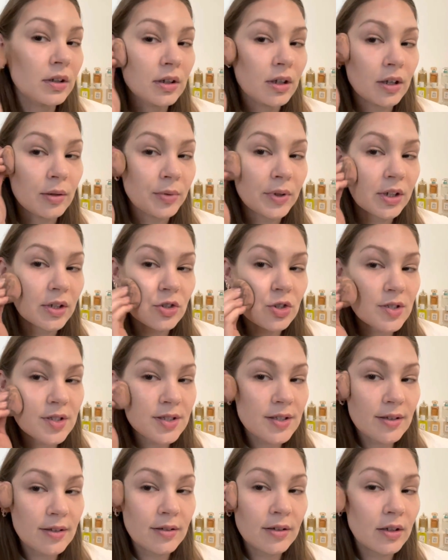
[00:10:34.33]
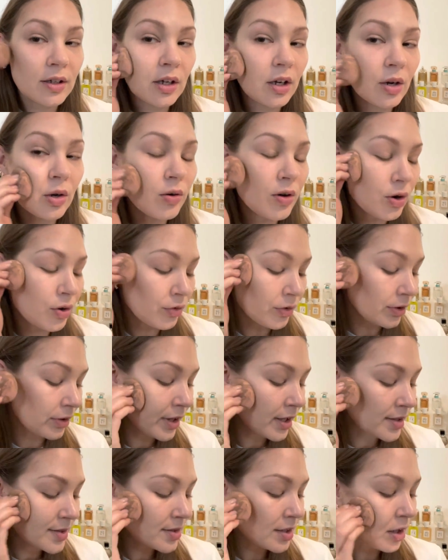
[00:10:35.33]
I'm gonna just go over
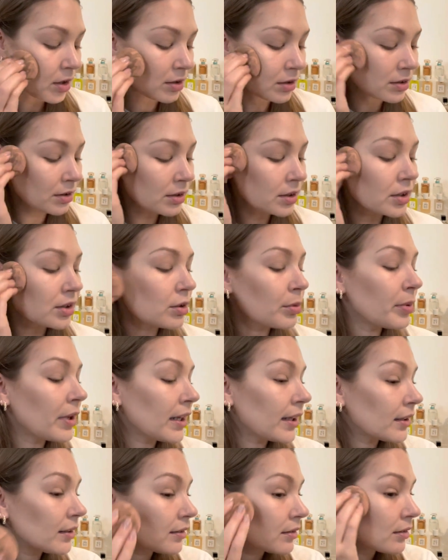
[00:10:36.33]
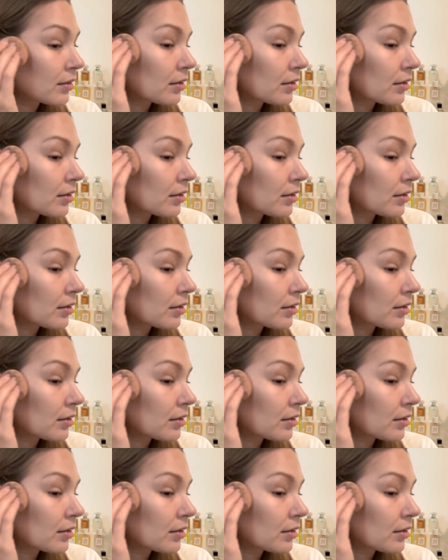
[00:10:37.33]
this a little bit.